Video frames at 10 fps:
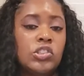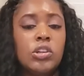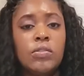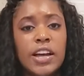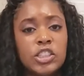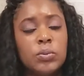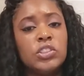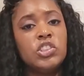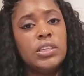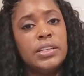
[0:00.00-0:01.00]
So that's
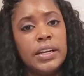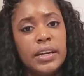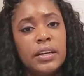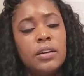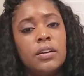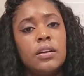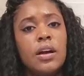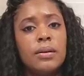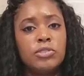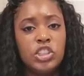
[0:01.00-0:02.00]
what she did.
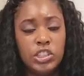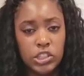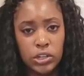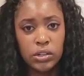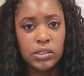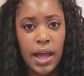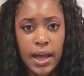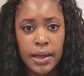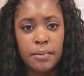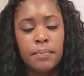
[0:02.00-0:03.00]
She took her
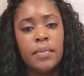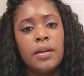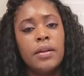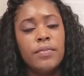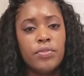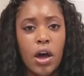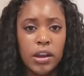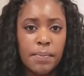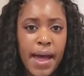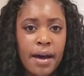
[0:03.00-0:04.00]
time,
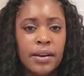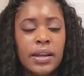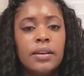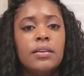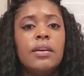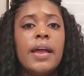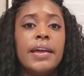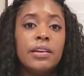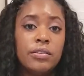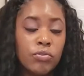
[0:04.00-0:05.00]
thought about it,
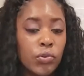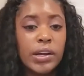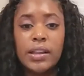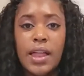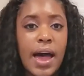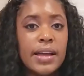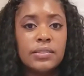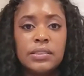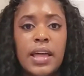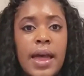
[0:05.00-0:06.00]
and
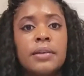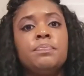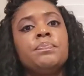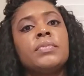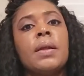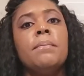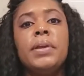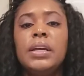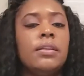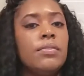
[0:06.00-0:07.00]
realized that
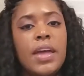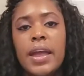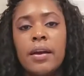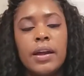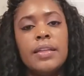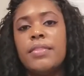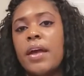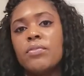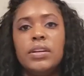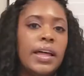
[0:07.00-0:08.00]
being there in
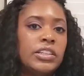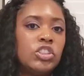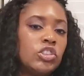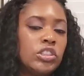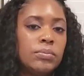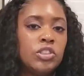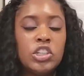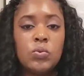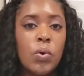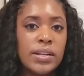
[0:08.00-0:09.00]
that relationship
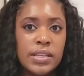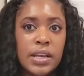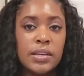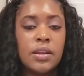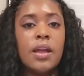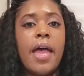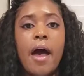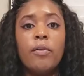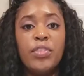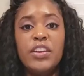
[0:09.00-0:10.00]
just wasn't
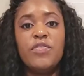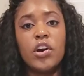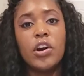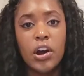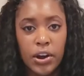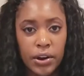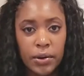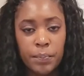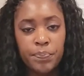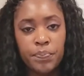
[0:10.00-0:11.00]
healthy for her.